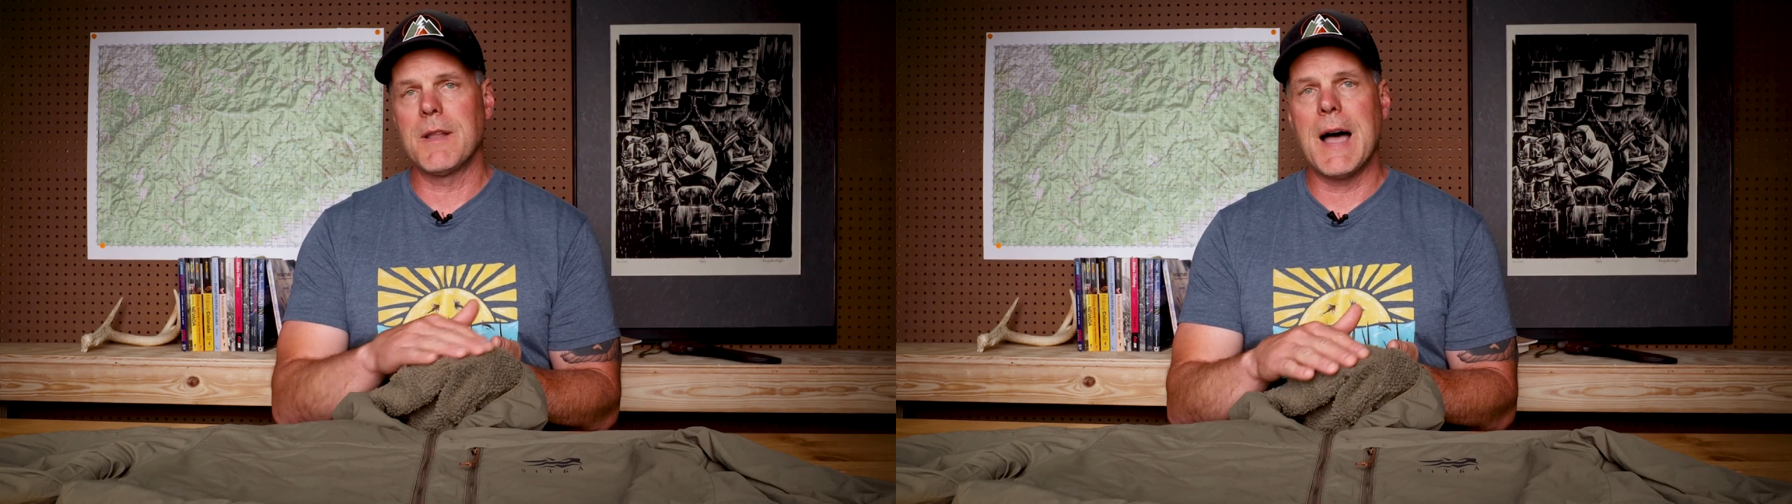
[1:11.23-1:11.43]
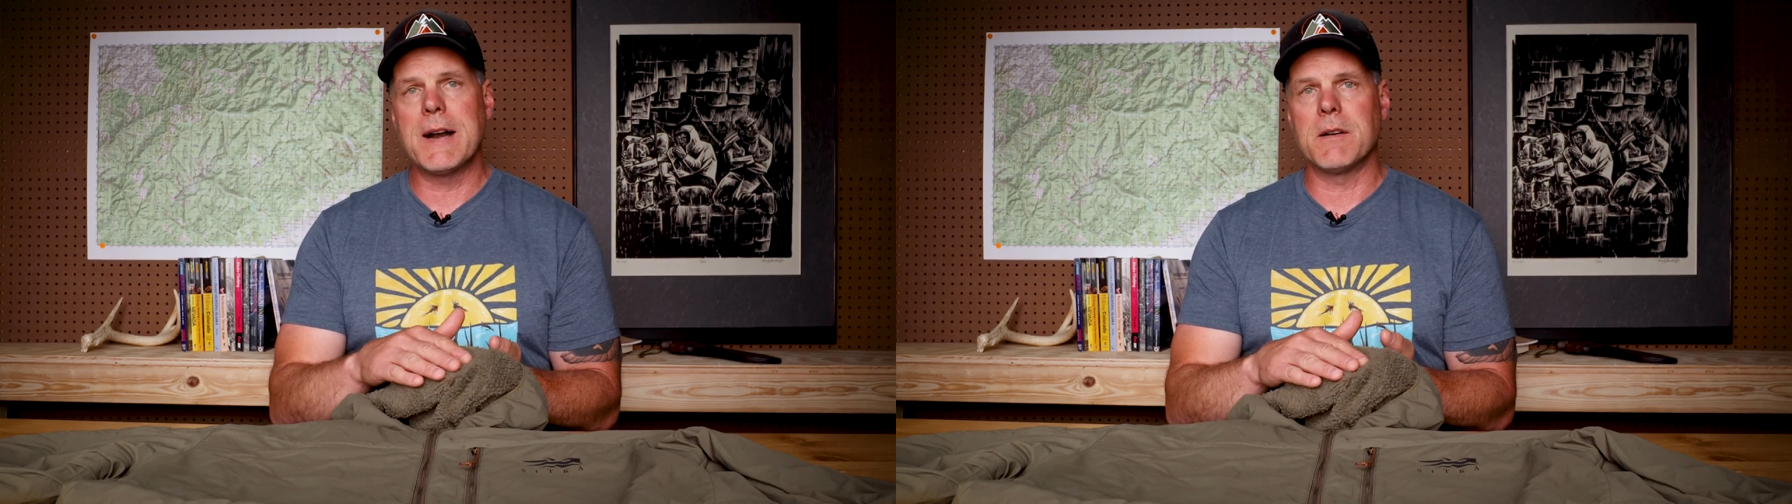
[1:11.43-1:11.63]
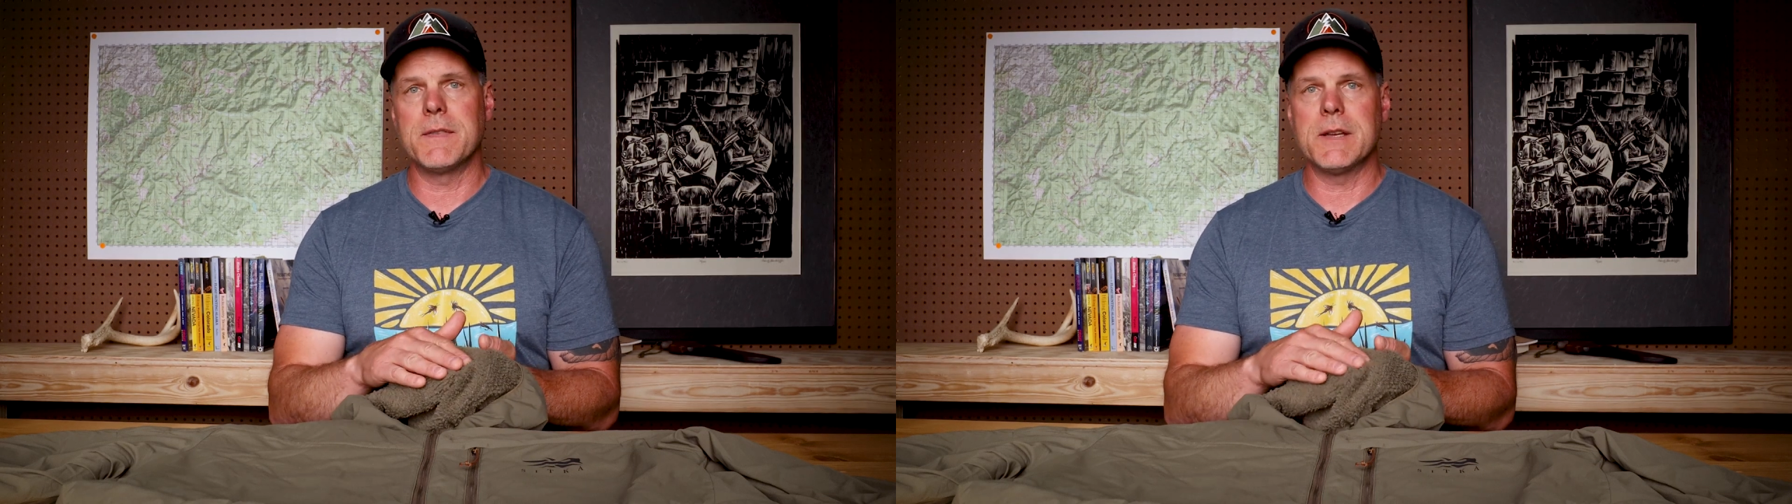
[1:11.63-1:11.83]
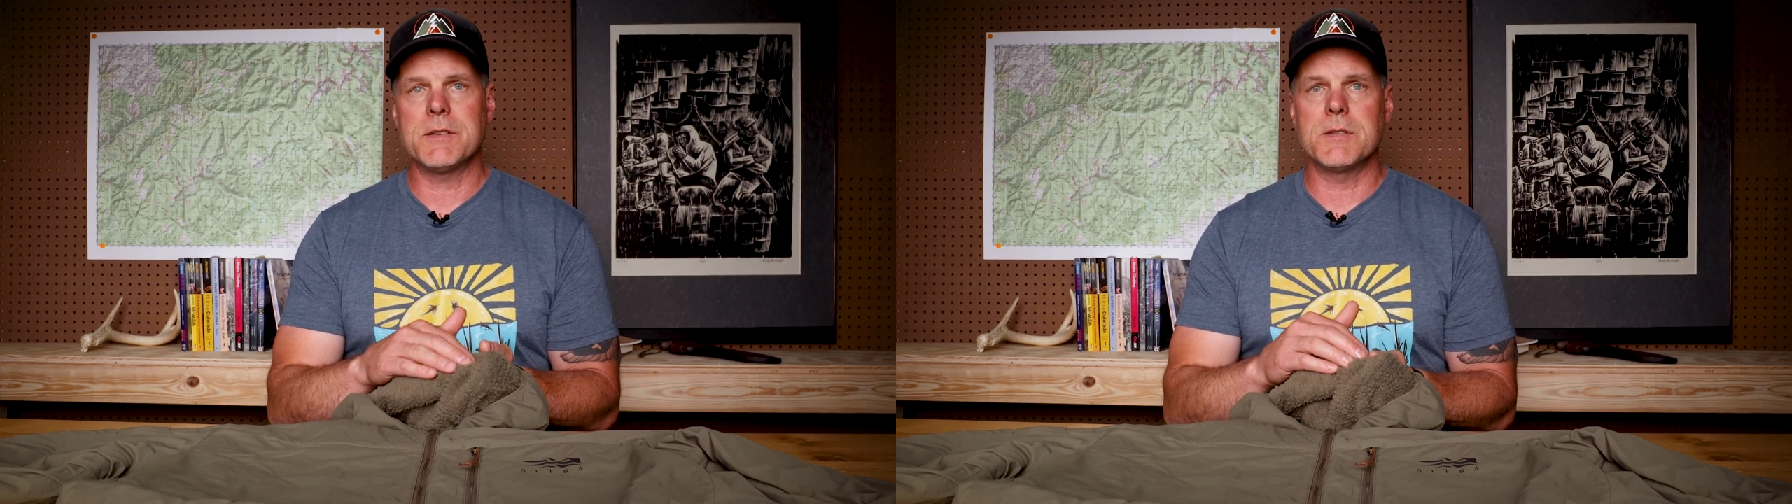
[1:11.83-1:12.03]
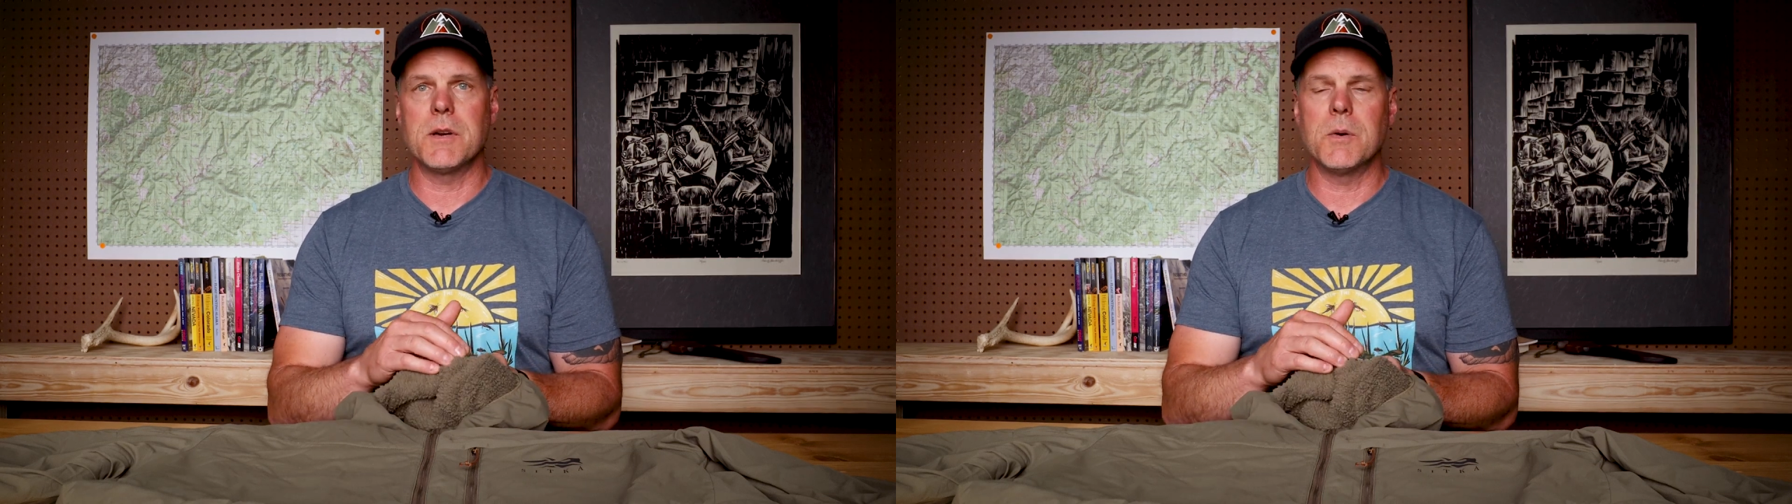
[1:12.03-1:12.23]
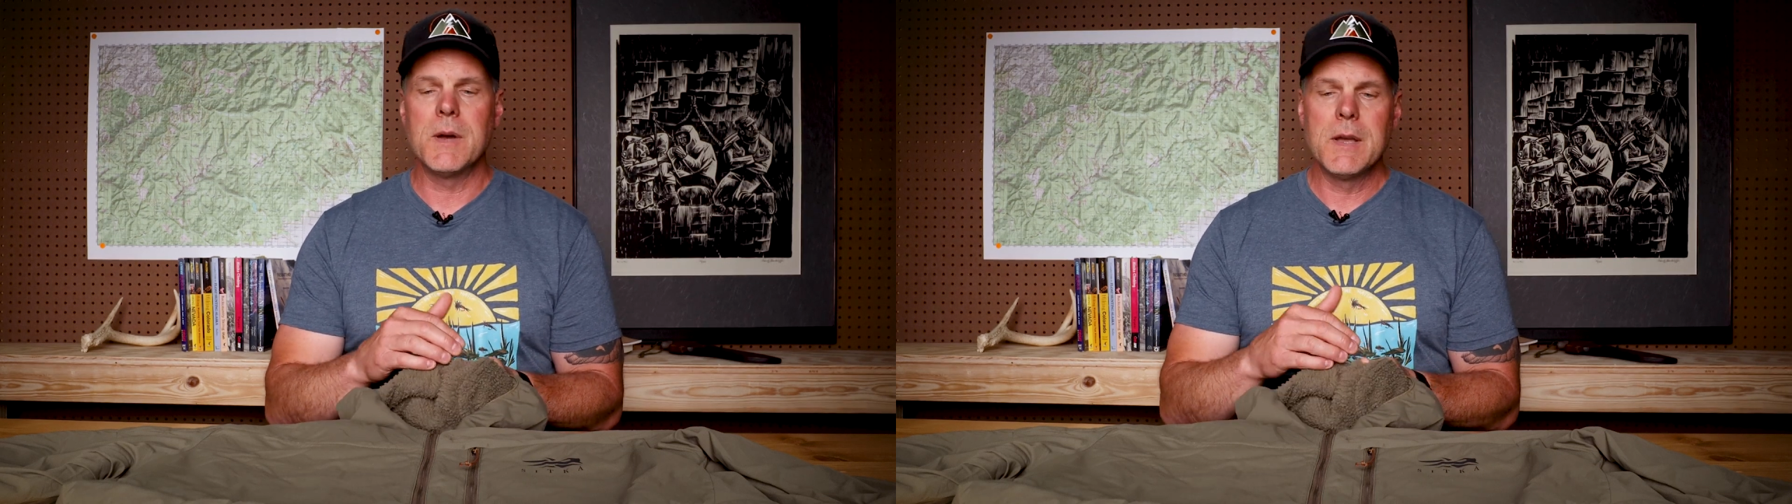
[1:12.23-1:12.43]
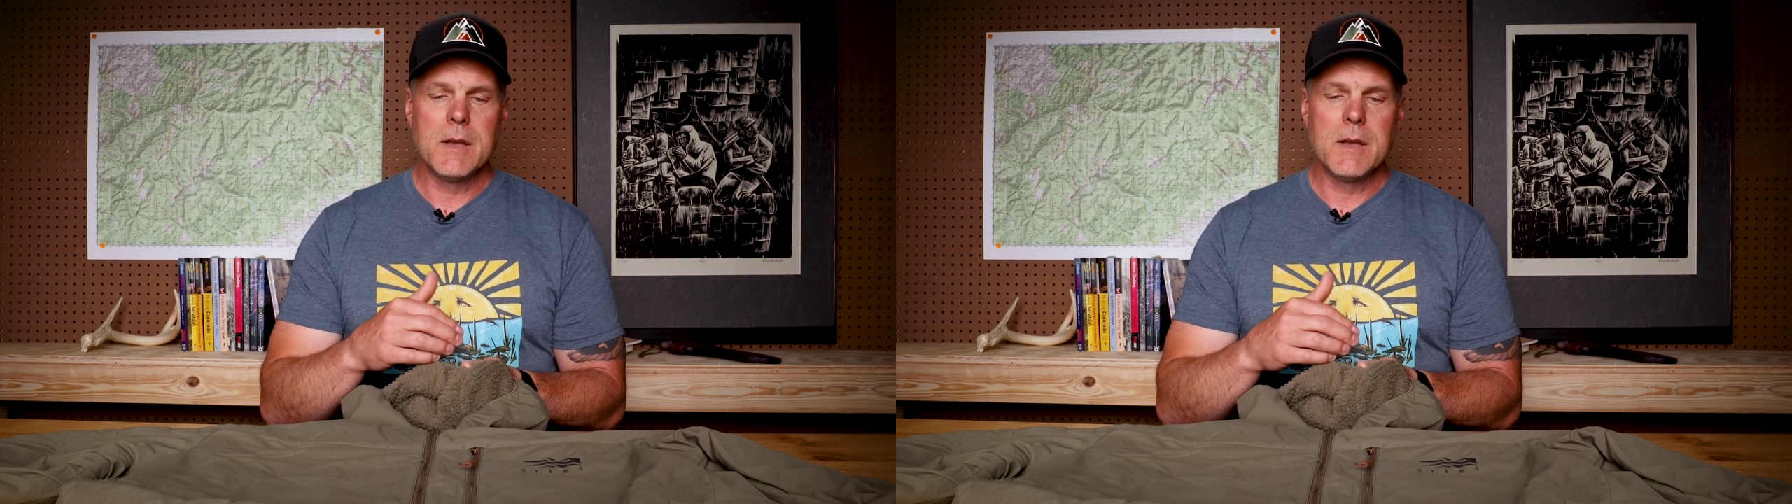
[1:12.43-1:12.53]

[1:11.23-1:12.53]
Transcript: a liner in this, so